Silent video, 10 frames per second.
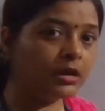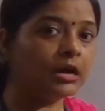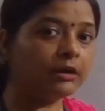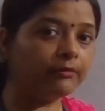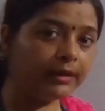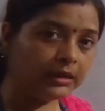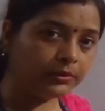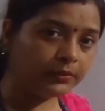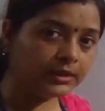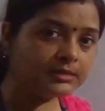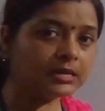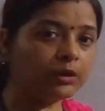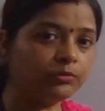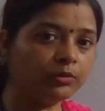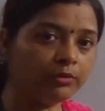Our value is
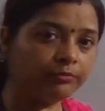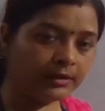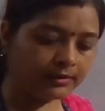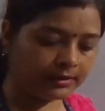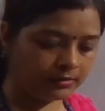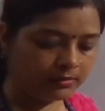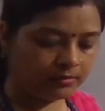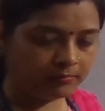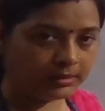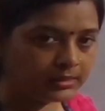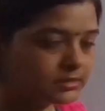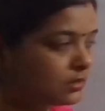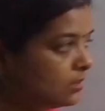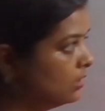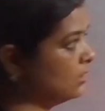out of 100 means
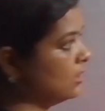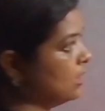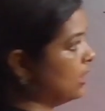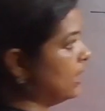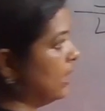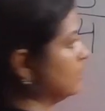either